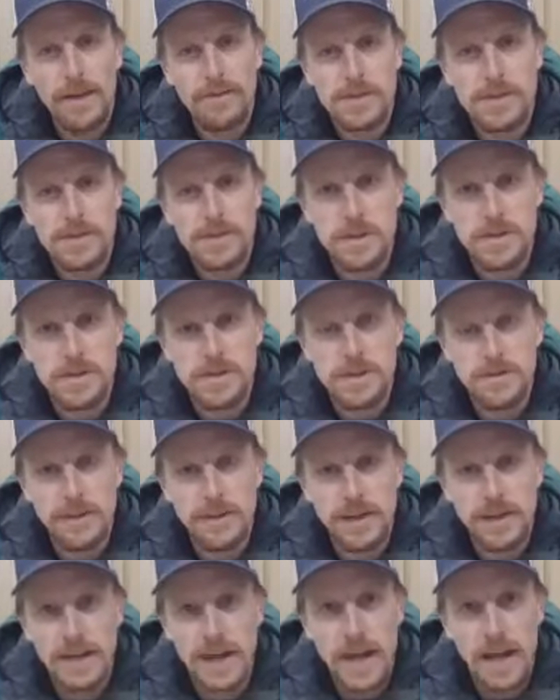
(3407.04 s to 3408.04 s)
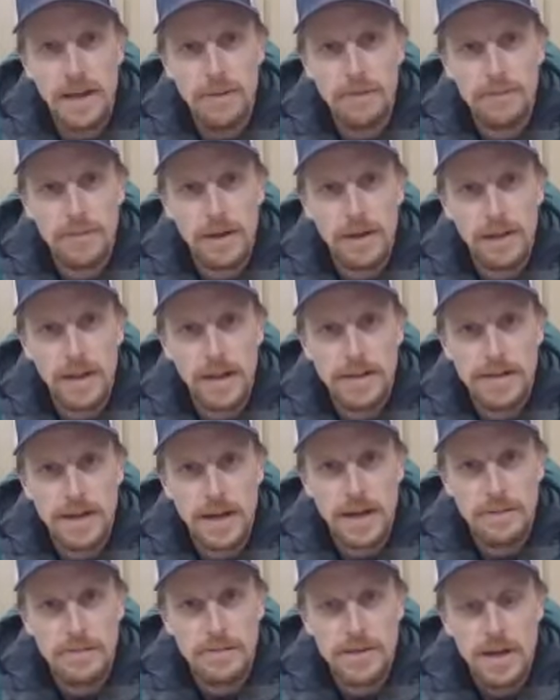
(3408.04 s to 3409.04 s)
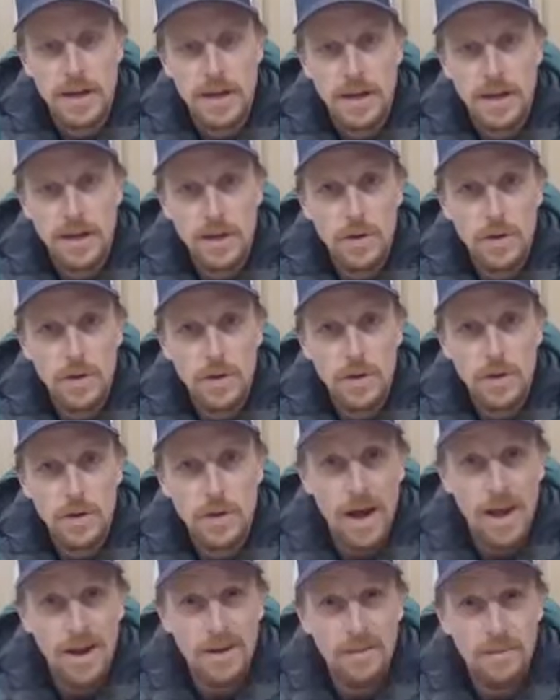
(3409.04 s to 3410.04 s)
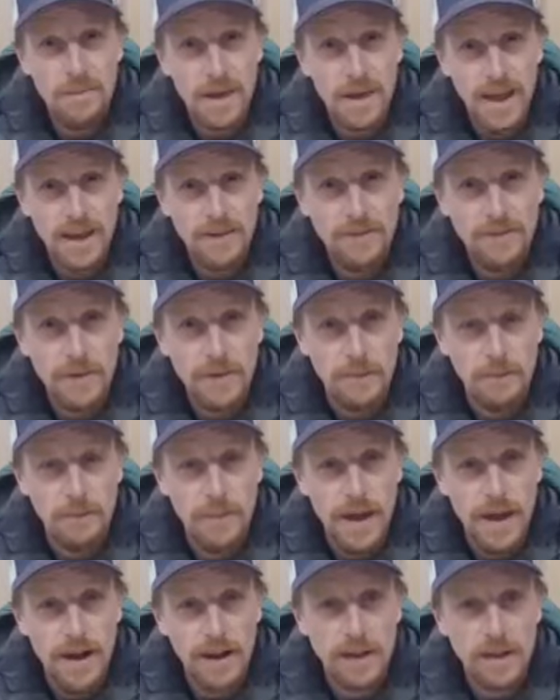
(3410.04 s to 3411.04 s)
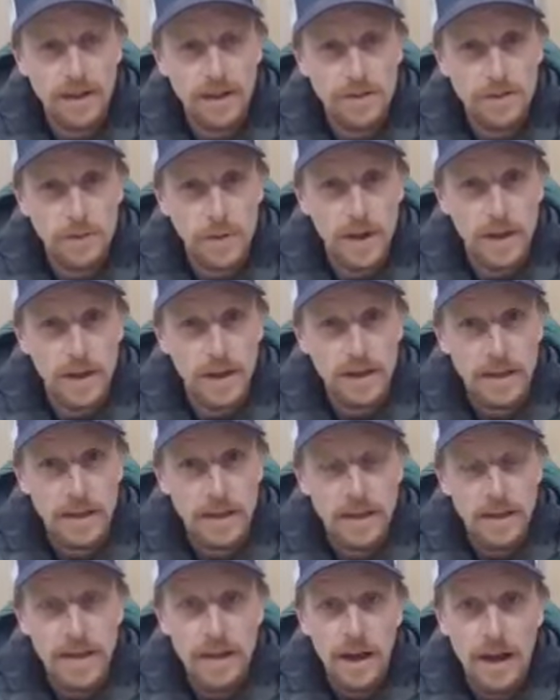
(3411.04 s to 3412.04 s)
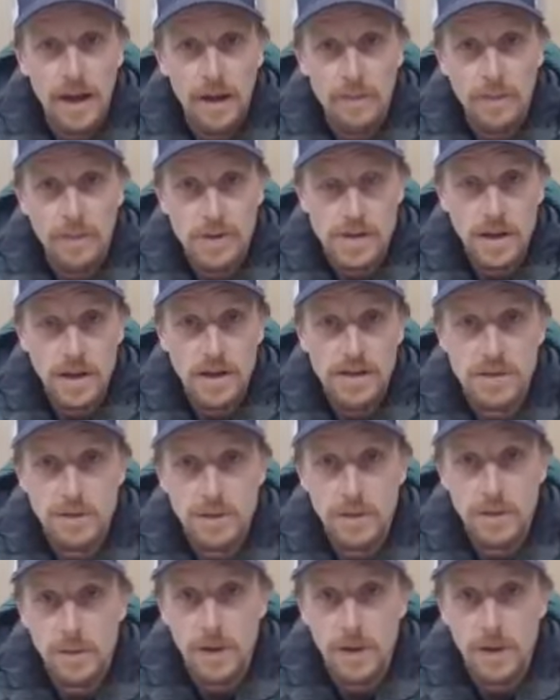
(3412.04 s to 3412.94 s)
have a specific name a lot of times. You you okay. want them made metal as well. Um, there's also a